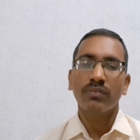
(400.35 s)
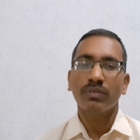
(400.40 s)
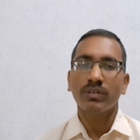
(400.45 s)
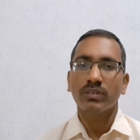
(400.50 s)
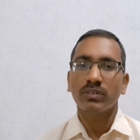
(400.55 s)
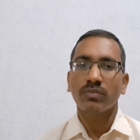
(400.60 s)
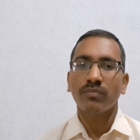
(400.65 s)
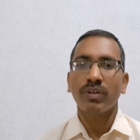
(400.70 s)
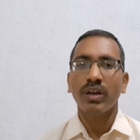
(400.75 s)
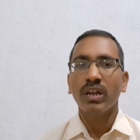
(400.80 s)

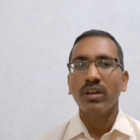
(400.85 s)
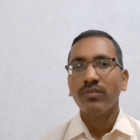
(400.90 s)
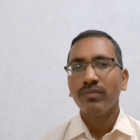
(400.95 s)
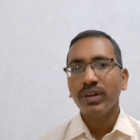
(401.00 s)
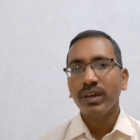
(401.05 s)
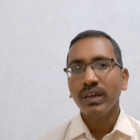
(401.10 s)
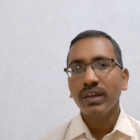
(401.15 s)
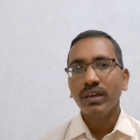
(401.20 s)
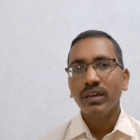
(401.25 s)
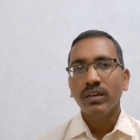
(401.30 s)
When
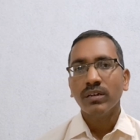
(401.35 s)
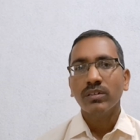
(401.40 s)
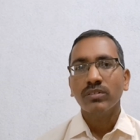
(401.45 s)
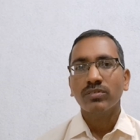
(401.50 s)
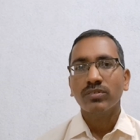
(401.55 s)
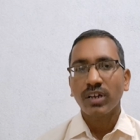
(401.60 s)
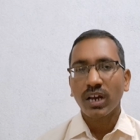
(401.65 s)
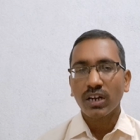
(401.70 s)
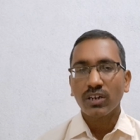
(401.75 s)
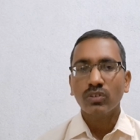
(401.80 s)
we
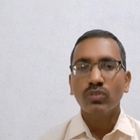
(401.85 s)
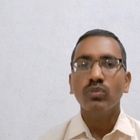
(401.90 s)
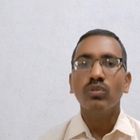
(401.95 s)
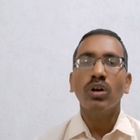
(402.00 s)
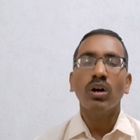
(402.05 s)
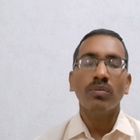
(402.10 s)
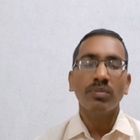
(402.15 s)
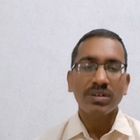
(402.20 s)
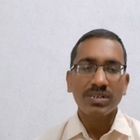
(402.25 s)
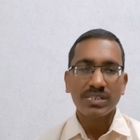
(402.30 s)
talk to
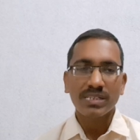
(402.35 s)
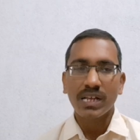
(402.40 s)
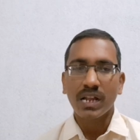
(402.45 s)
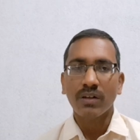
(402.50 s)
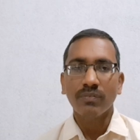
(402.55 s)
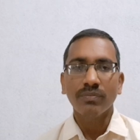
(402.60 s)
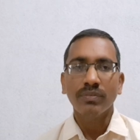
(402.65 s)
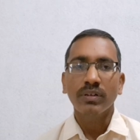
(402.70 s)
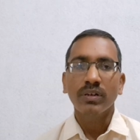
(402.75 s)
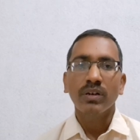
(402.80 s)
ourselves,
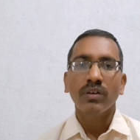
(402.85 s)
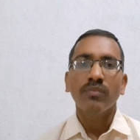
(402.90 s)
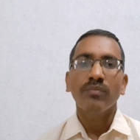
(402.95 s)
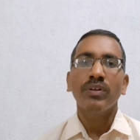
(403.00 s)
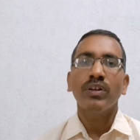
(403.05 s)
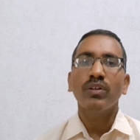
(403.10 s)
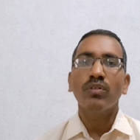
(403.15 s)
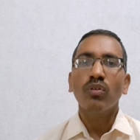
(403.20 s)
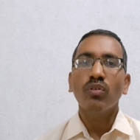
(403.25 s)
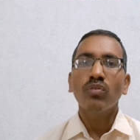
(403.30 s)
we
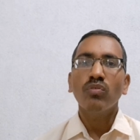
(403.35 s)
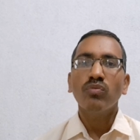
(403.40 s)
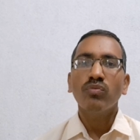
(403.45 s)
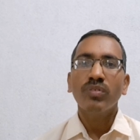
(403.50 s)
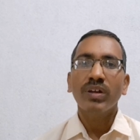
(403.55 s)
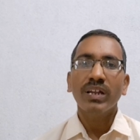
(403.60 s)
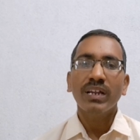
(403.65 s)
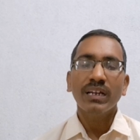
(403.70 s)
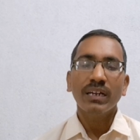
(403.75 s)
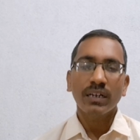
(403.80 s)
don't feel
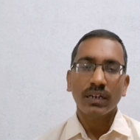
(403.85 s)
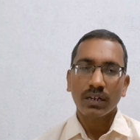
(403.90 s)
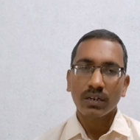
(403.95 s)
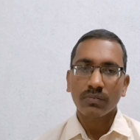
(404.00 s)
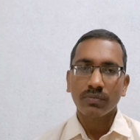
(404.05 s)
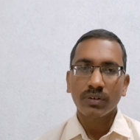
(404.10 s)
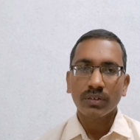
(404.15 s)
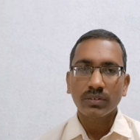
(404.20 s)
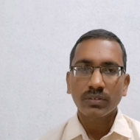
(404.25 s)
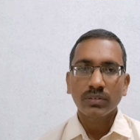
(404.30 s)

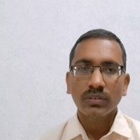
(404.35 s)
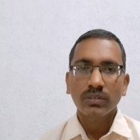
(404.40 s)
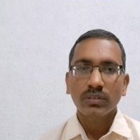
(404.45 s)
nervous,